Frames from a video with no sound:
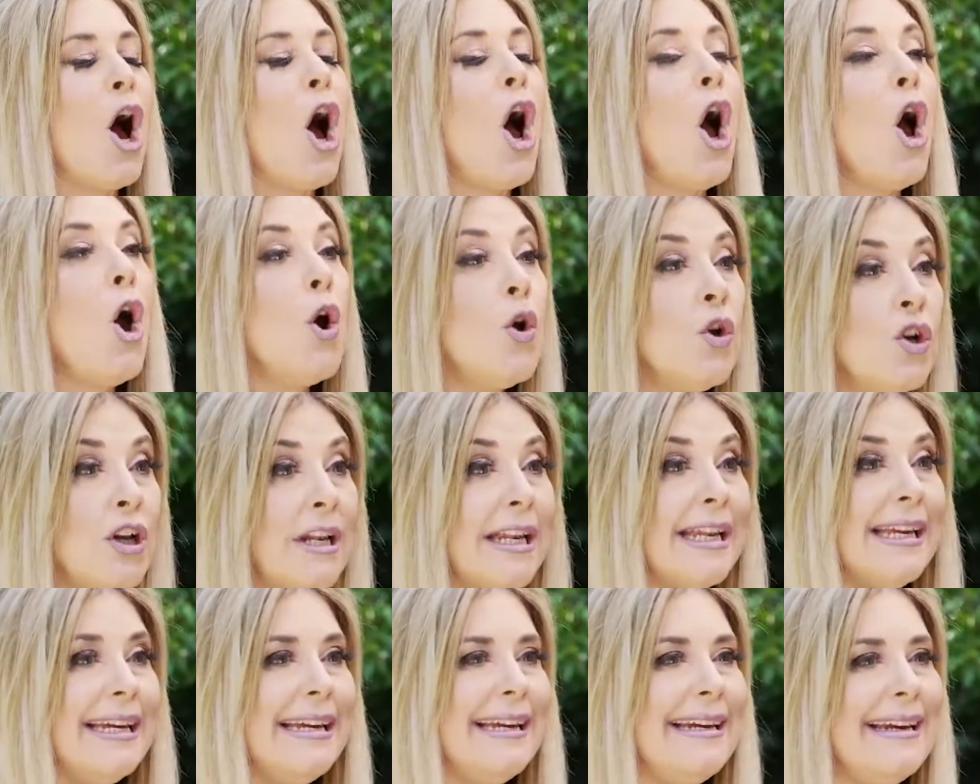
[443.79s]

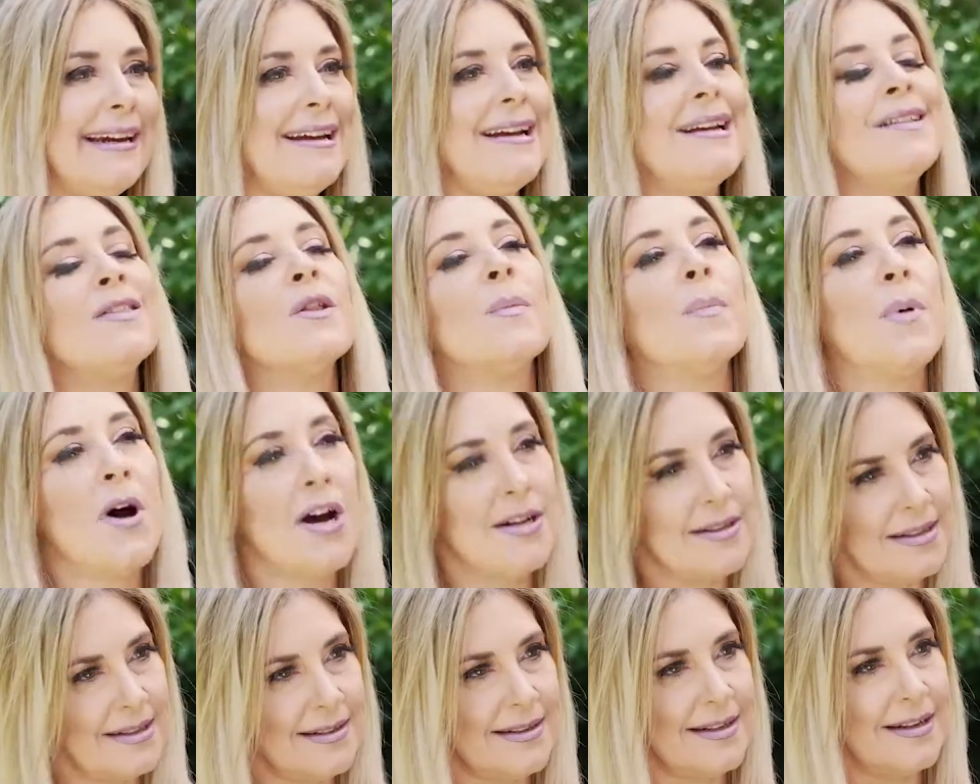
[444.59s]
only in the
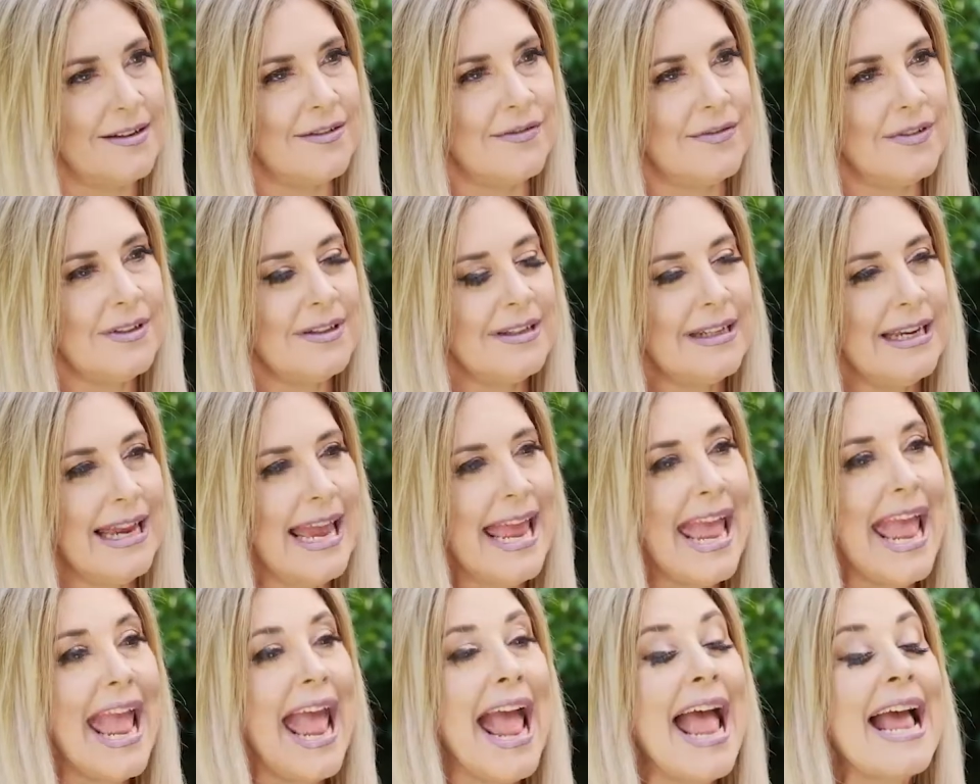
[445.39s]
positive.
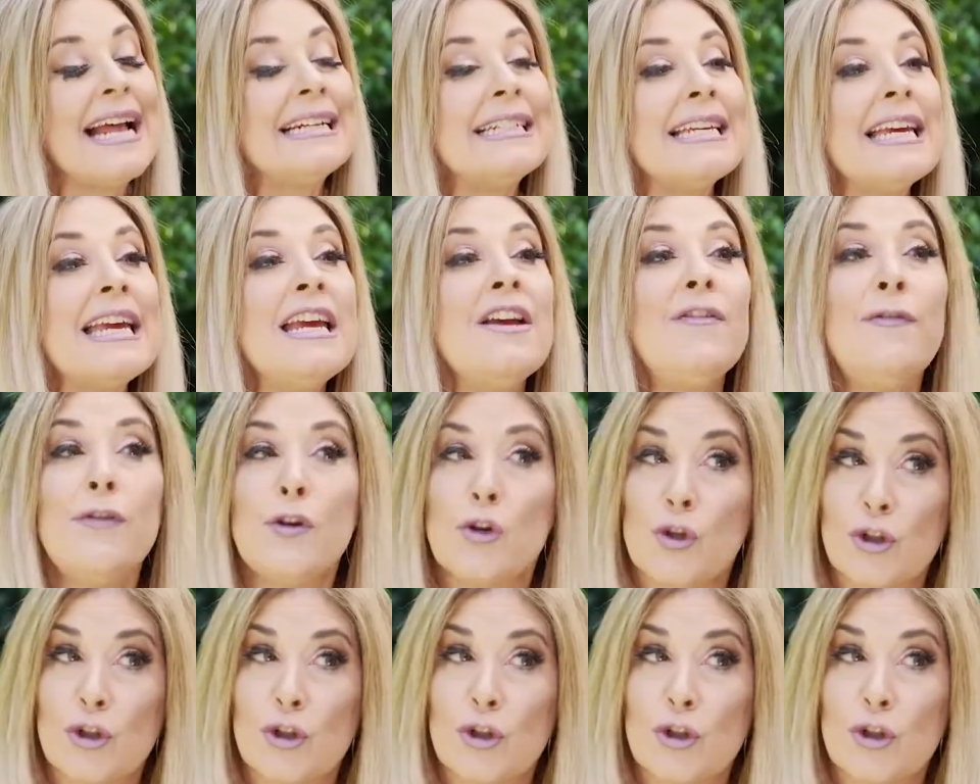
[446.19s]
And if you